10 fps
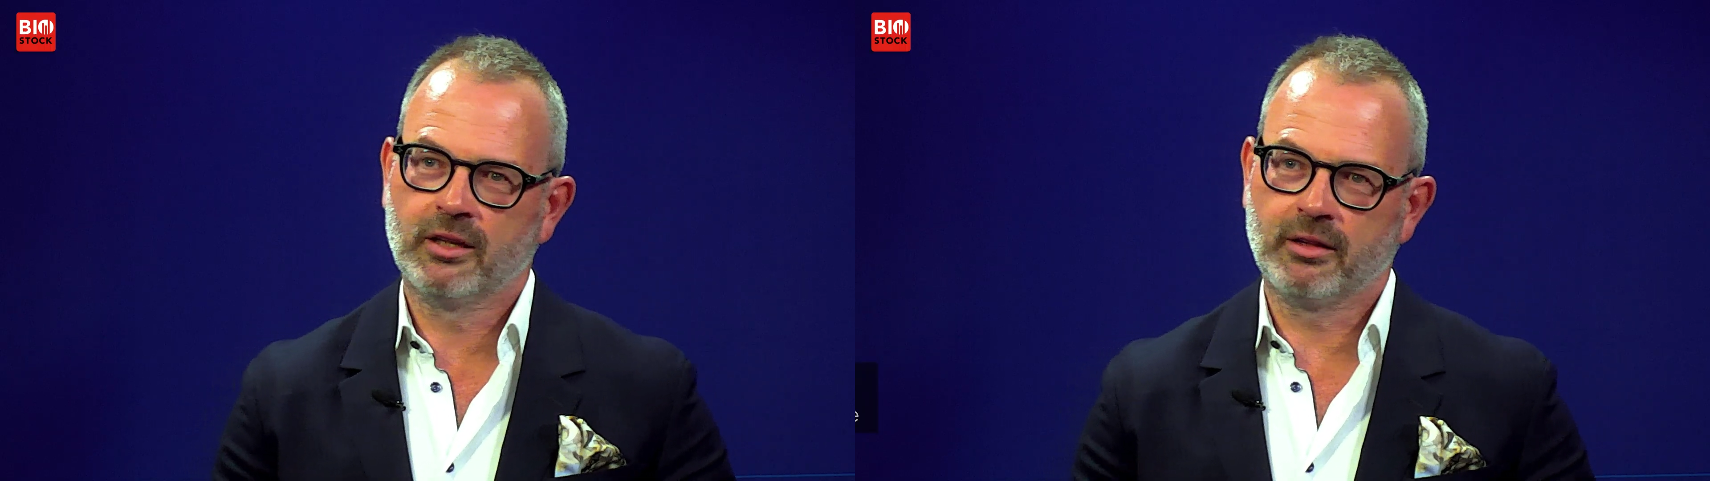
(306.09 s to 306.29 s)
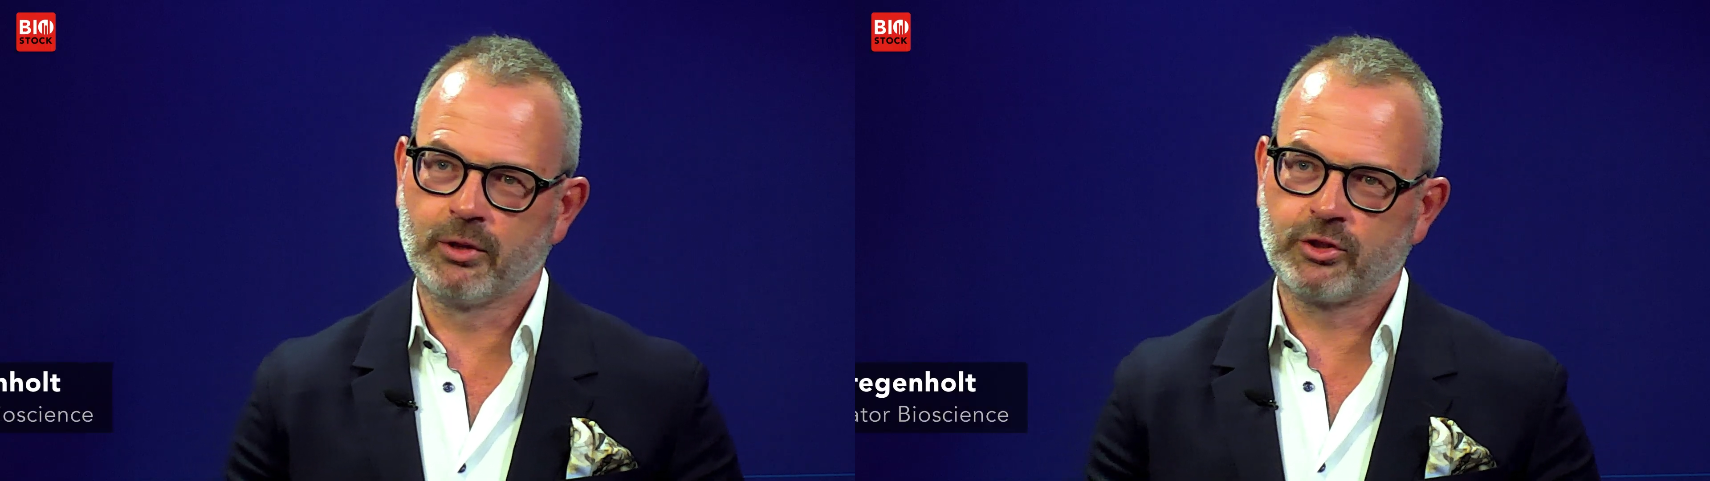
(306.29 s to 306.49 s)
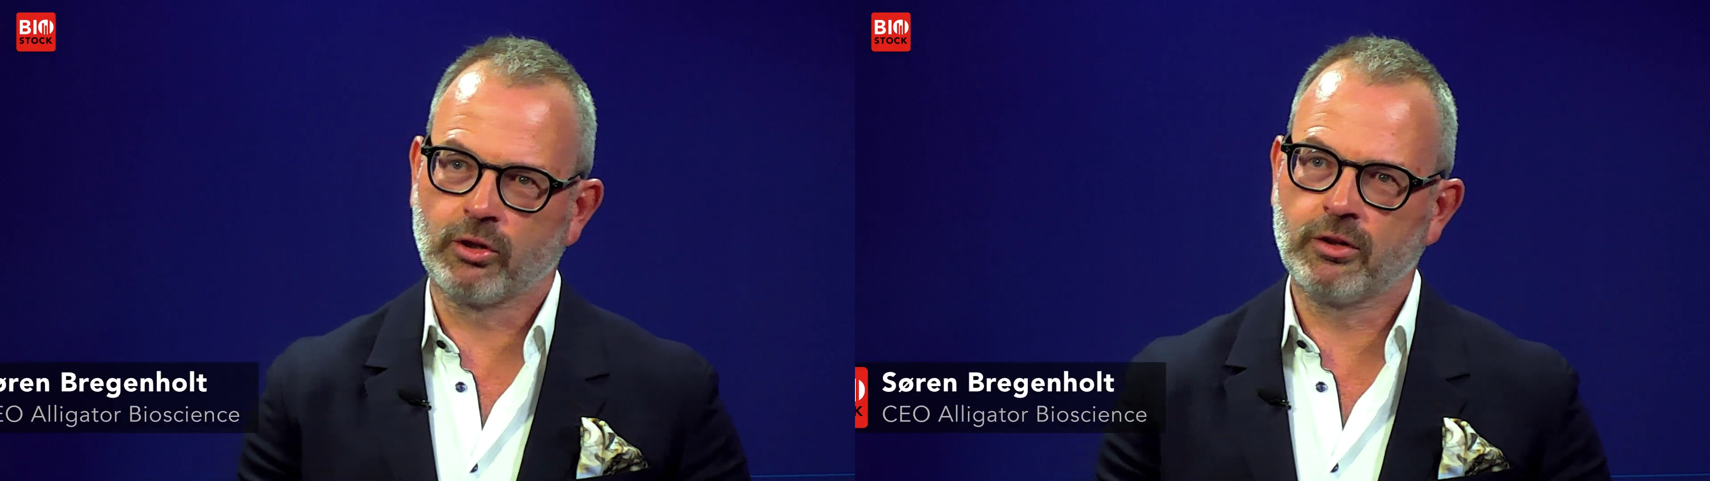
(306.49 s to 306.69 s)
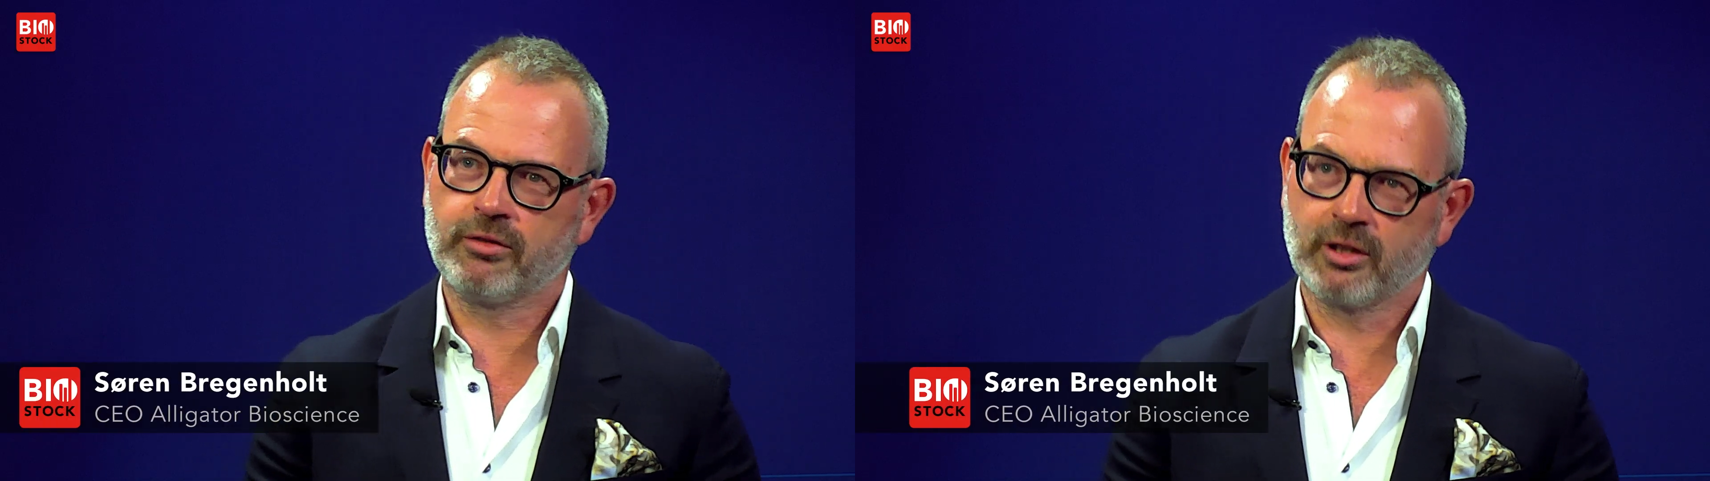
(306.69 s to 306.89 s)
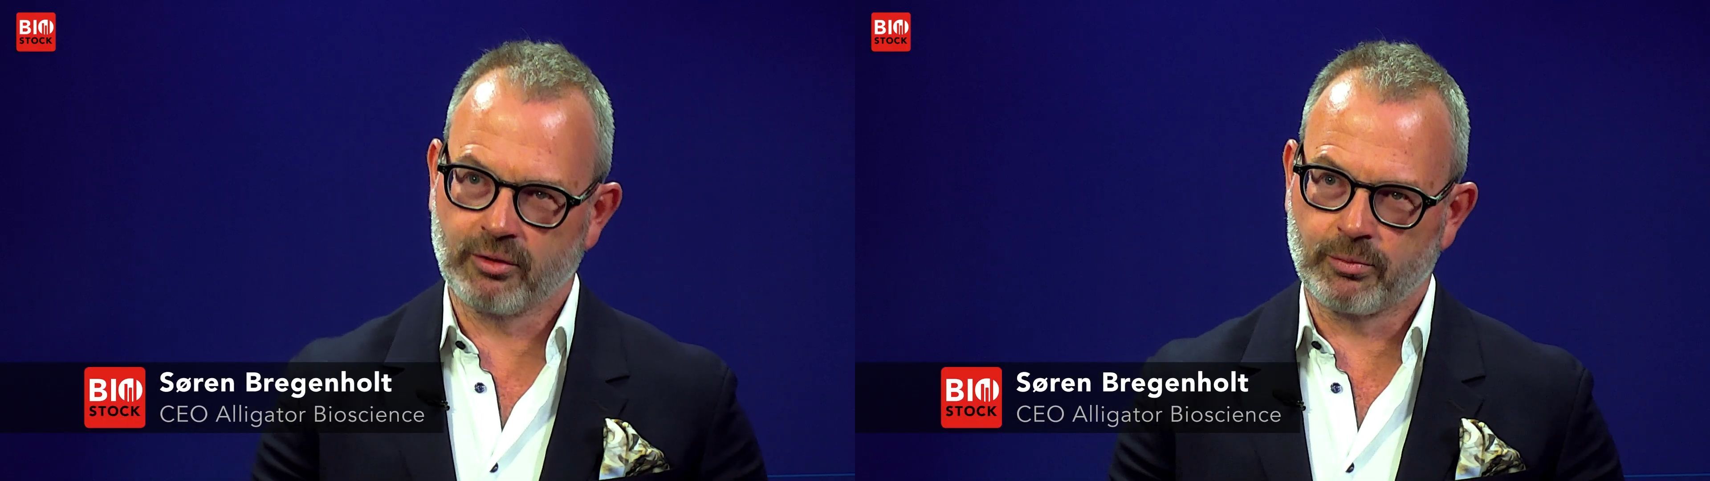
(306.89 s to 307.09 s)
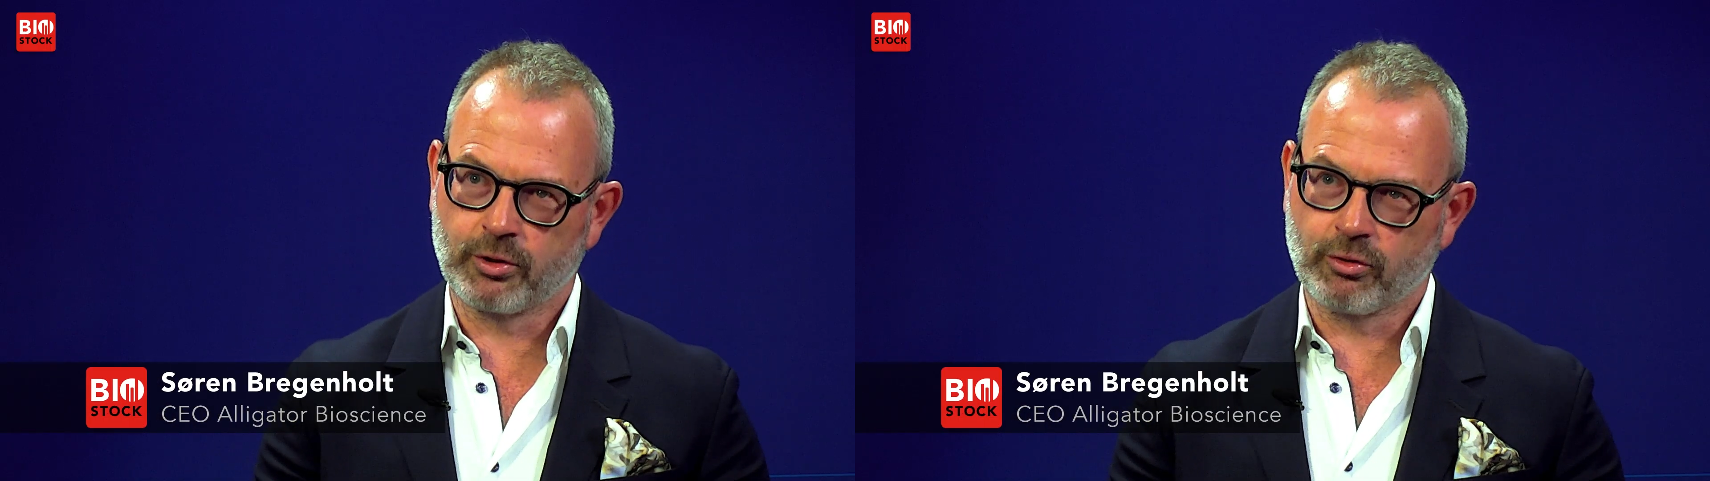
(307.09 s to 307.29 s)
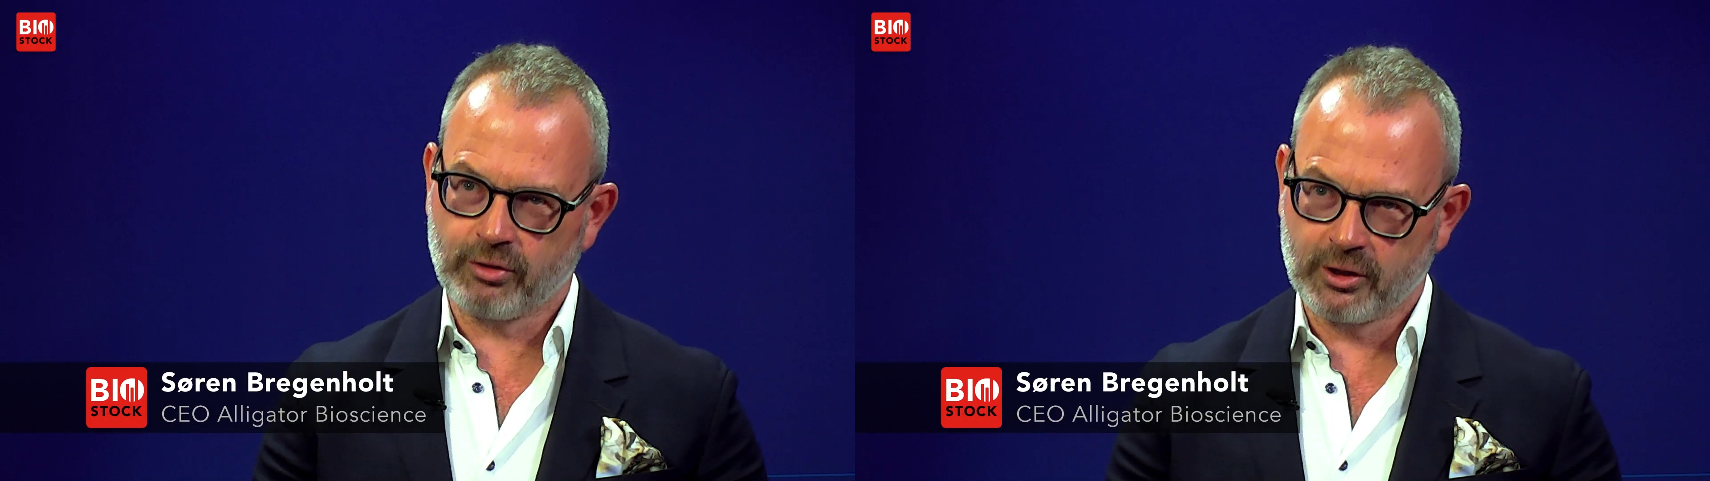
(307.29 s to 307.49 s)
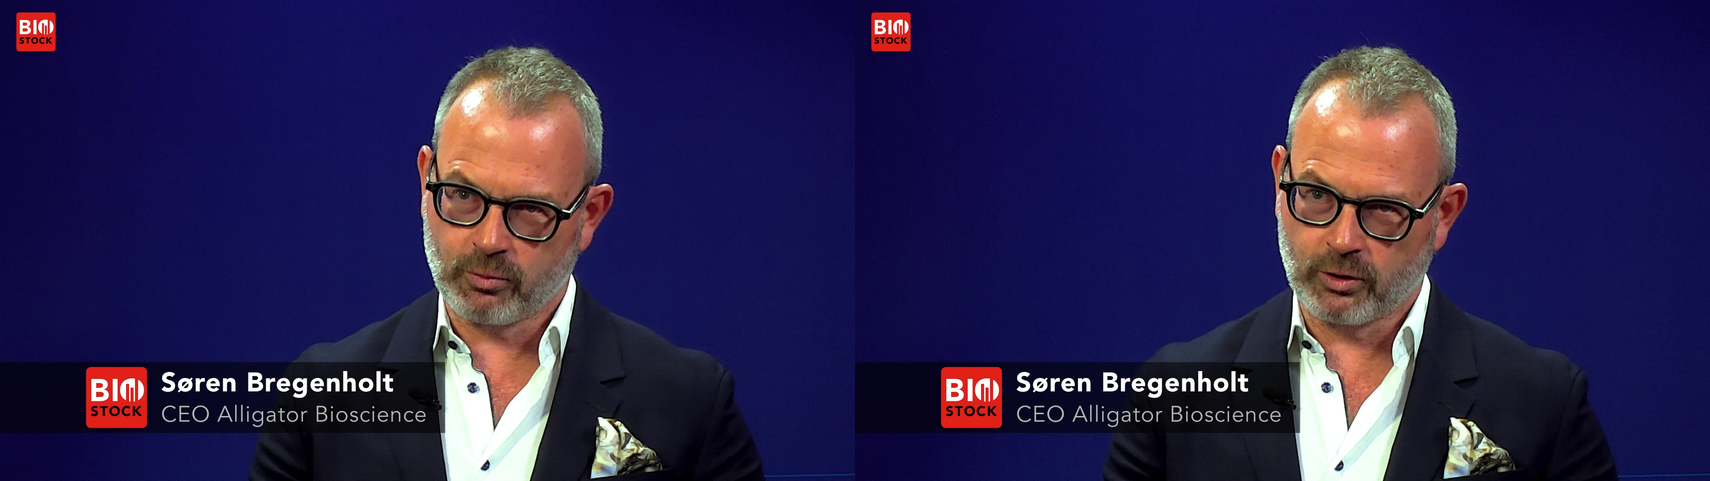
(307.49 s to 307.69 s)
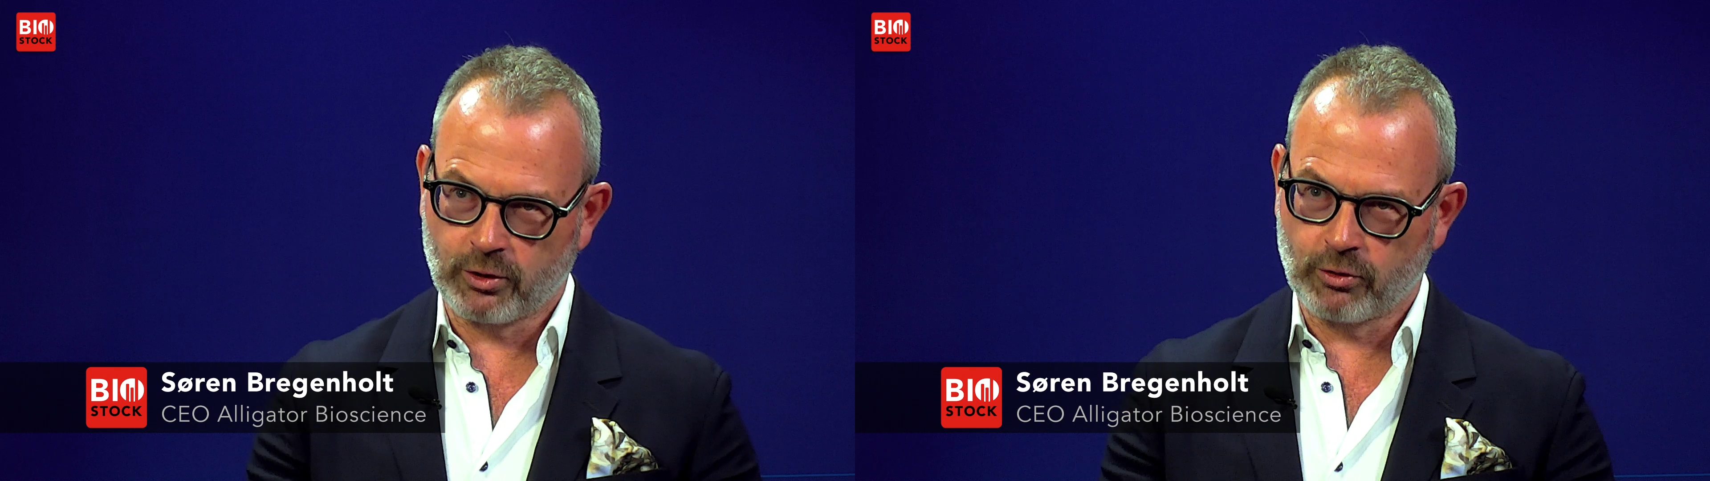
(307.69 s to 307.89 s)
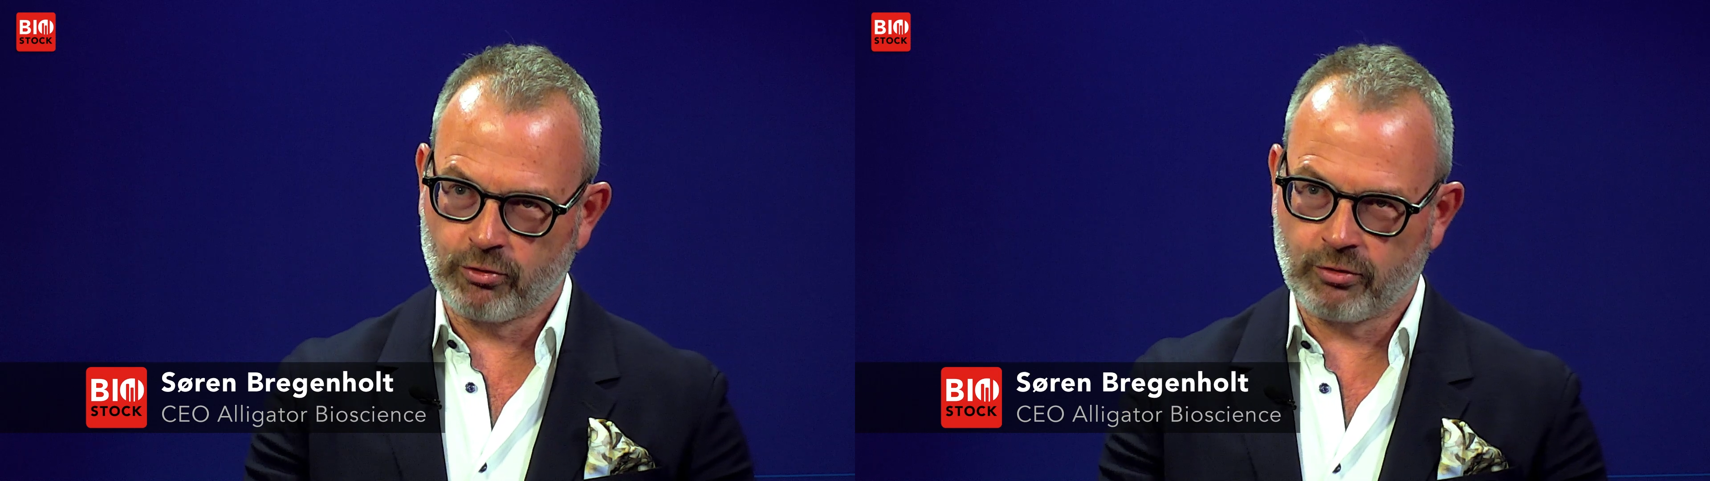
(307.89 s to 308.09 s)
the majority of the proceeds will
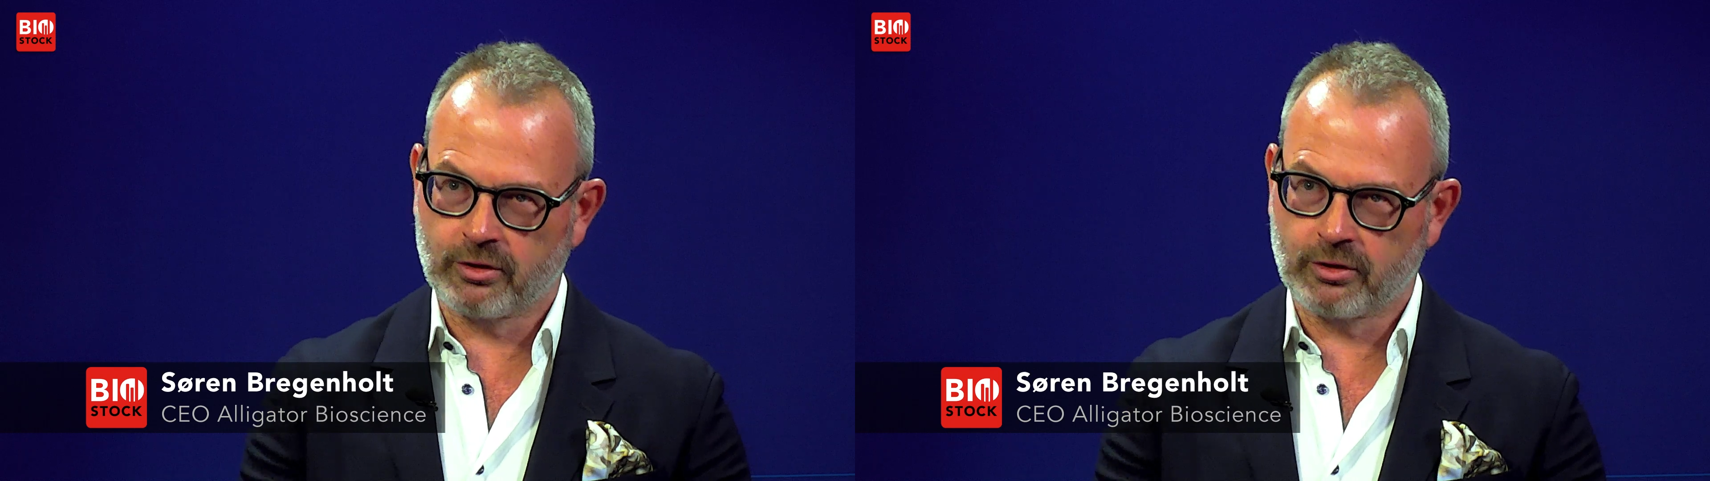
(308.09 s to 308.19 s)
go to